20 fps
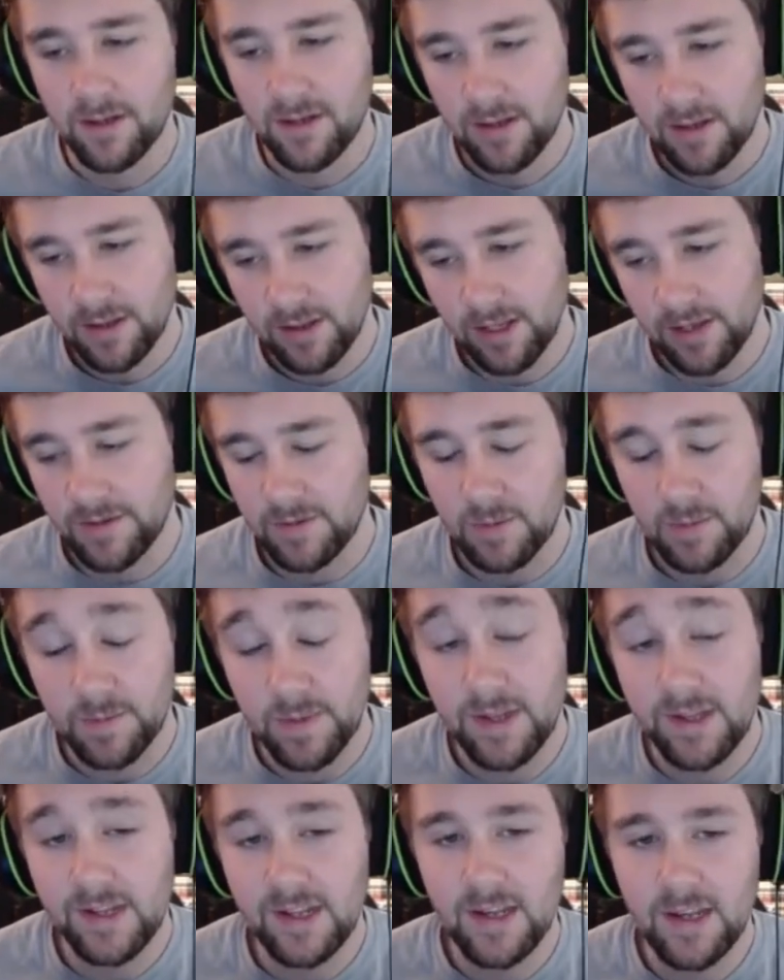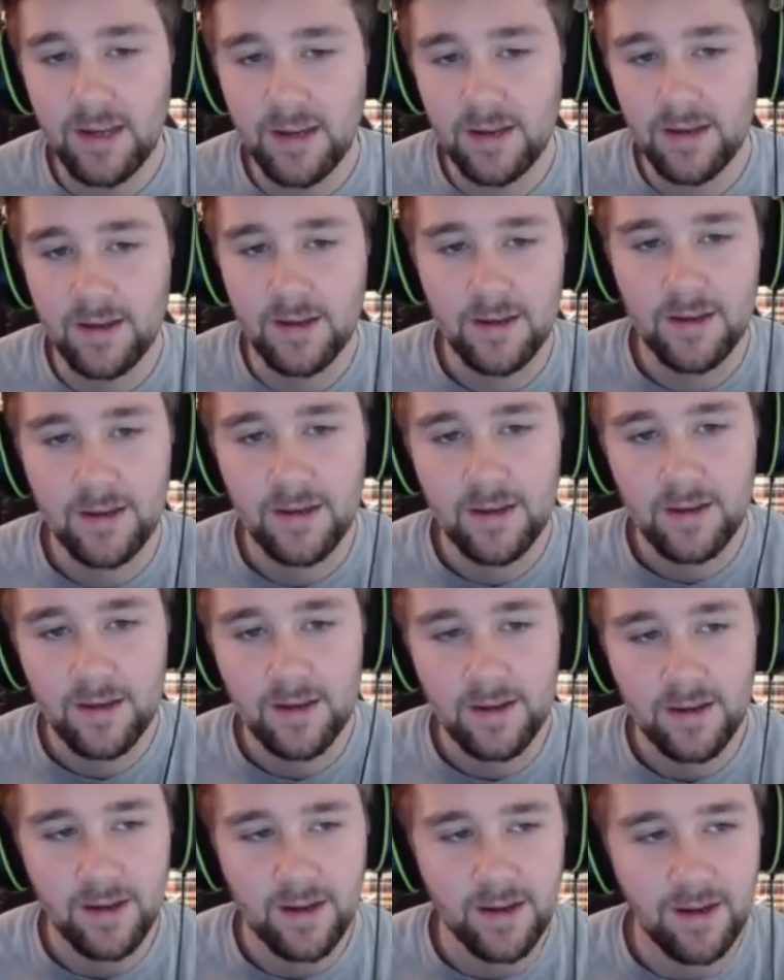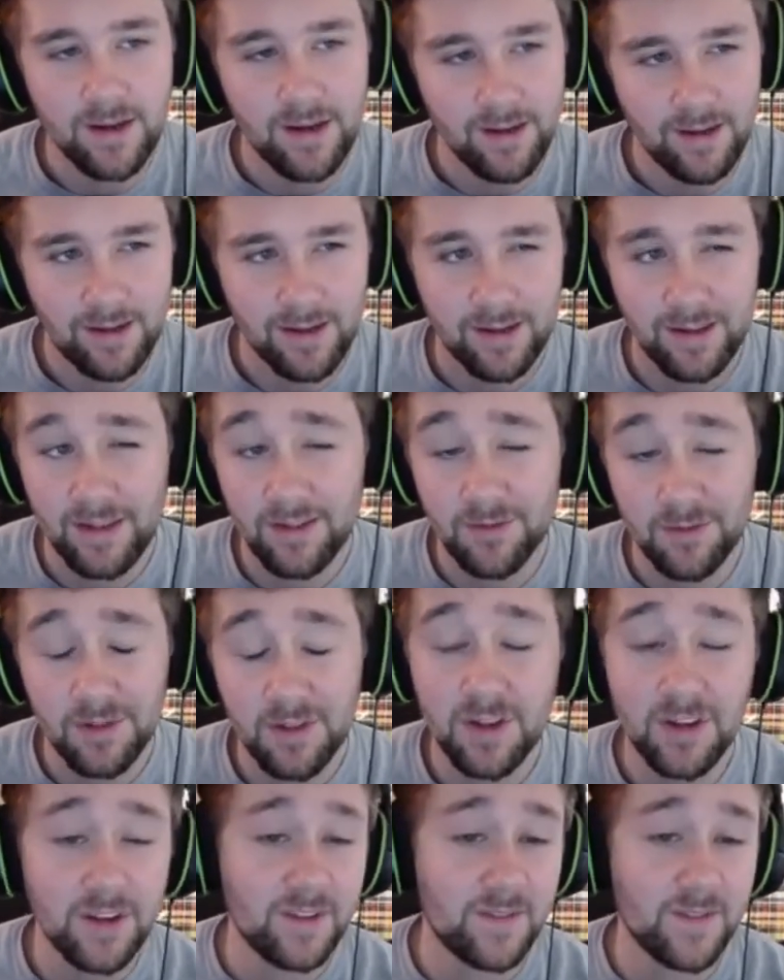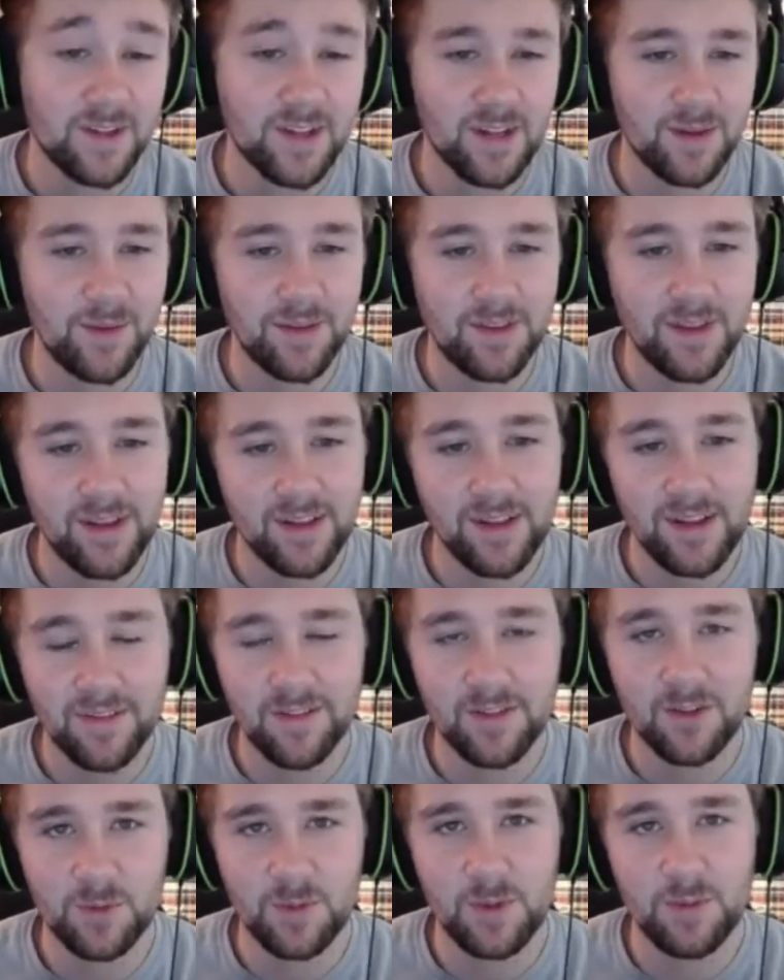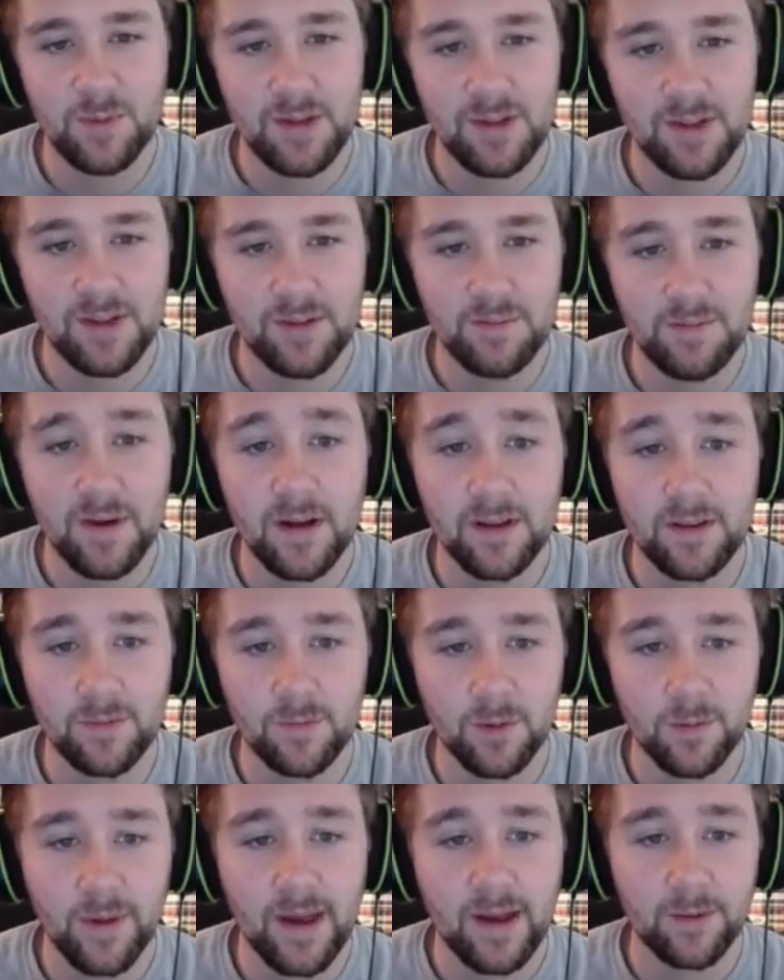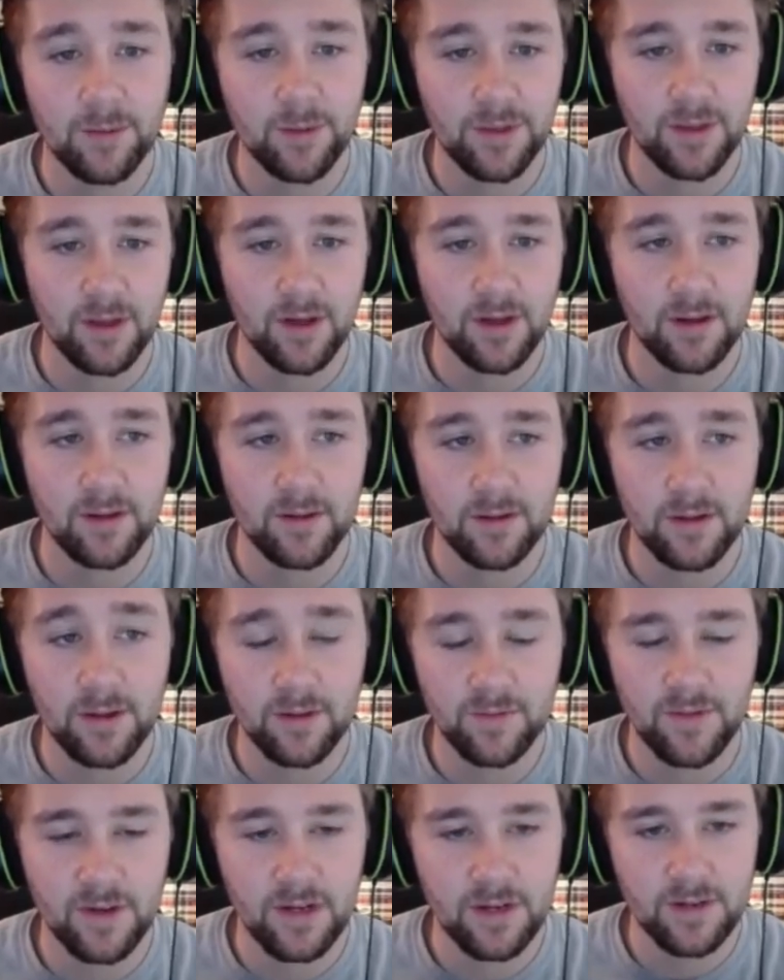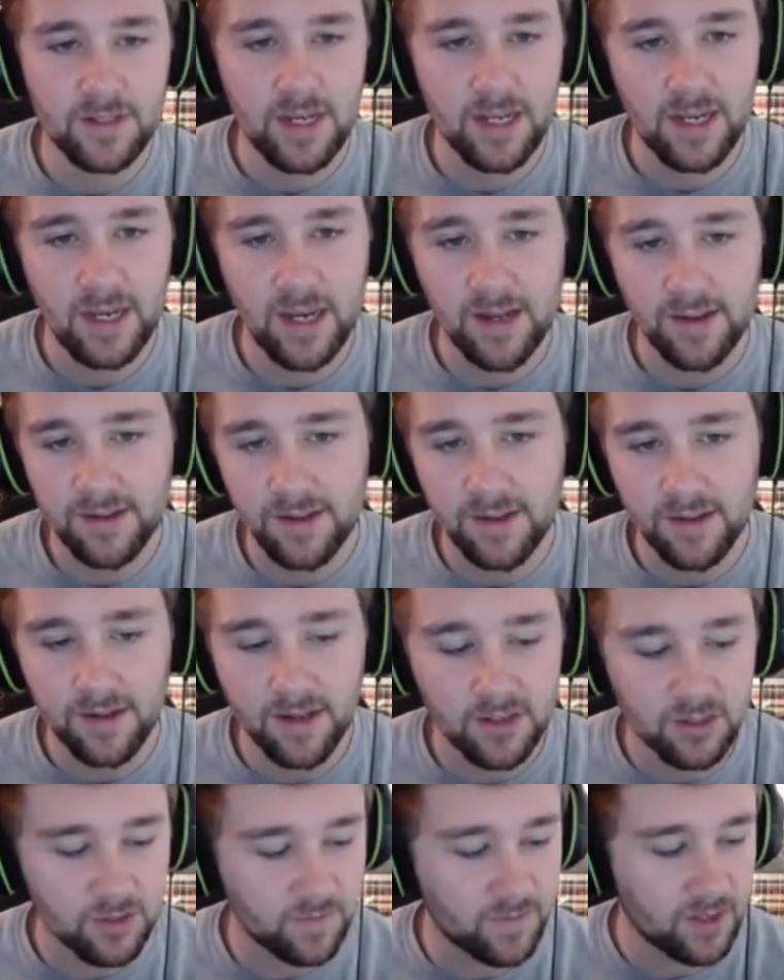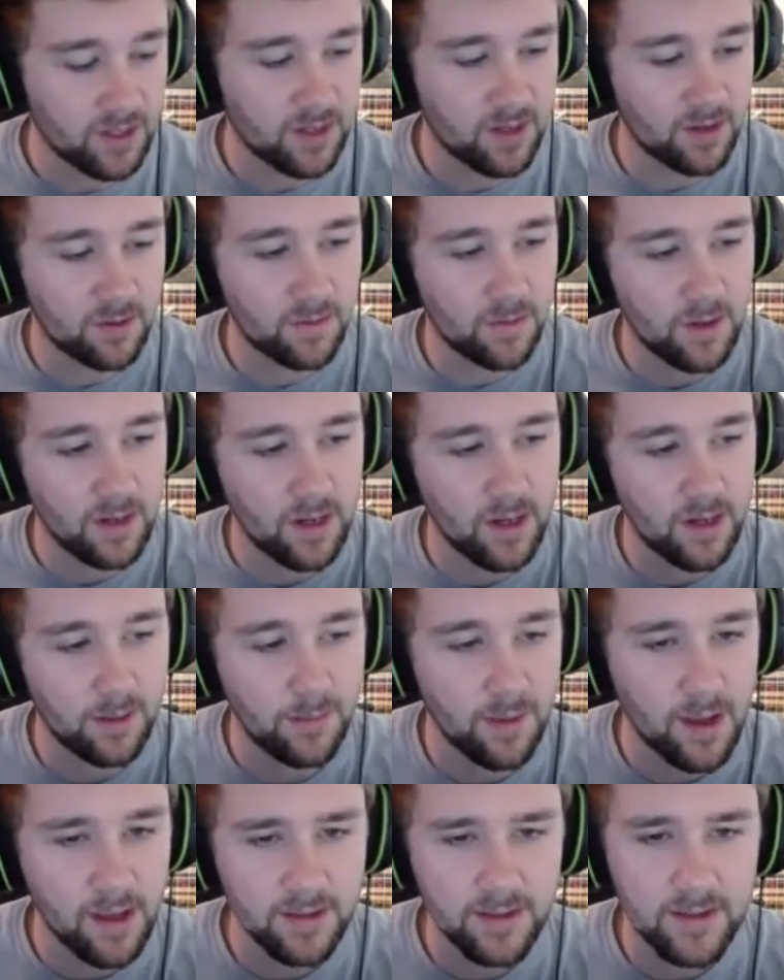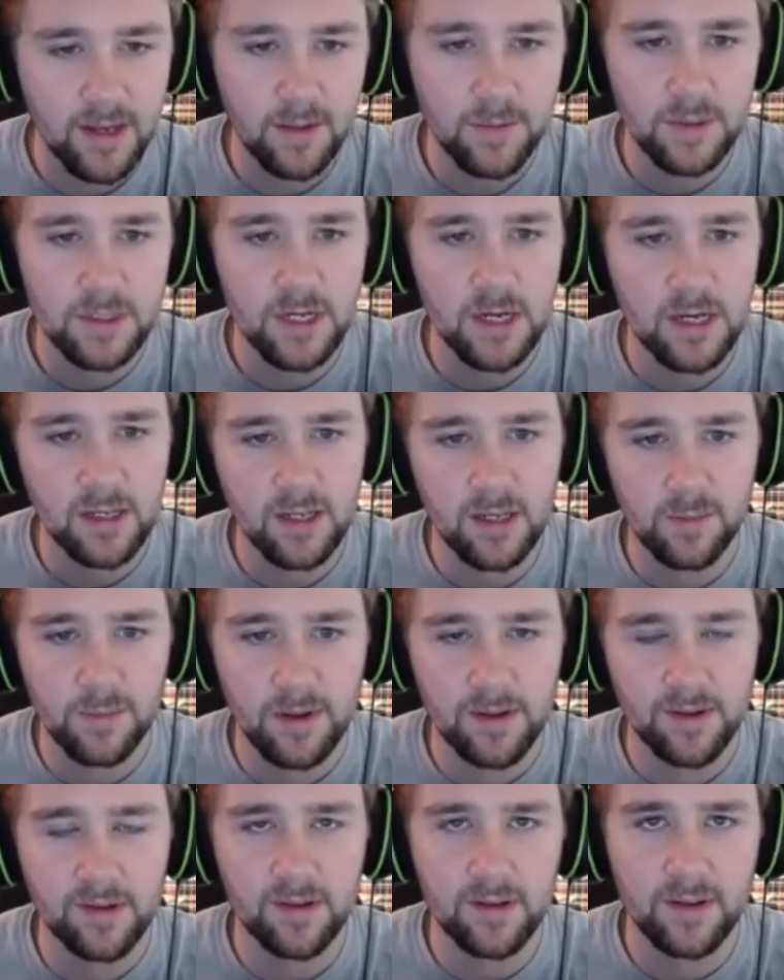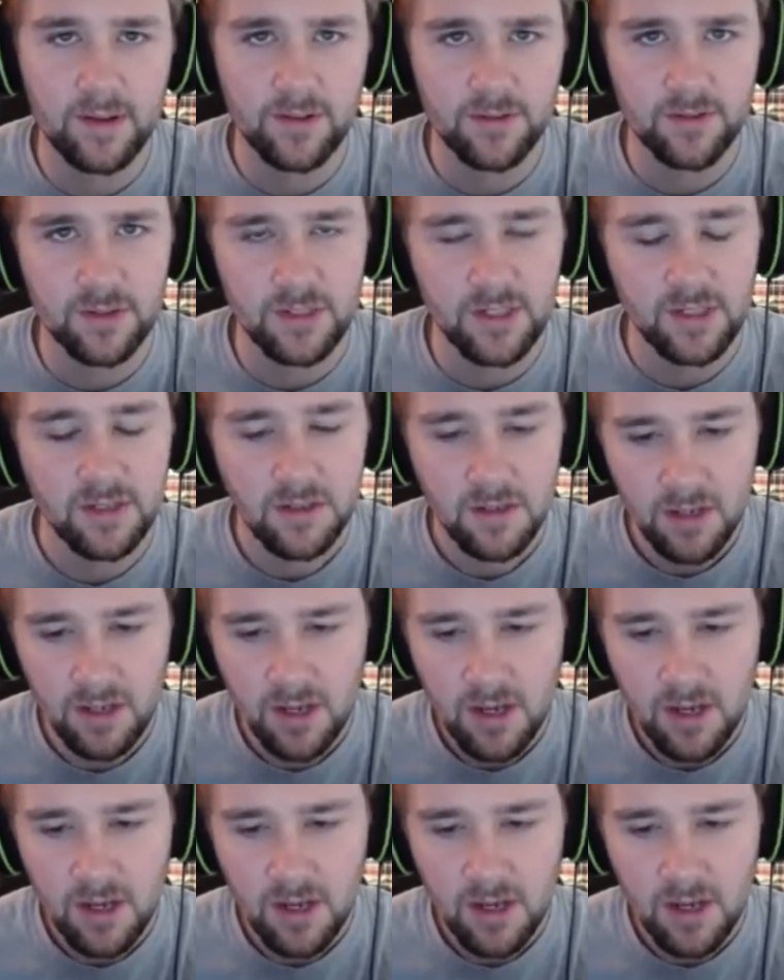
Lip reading: life's been busy. I think that's really all I have to say about that. Life's just been busy. But we're back with another video today, guys, a discussion video, and today we're talking about something interesting.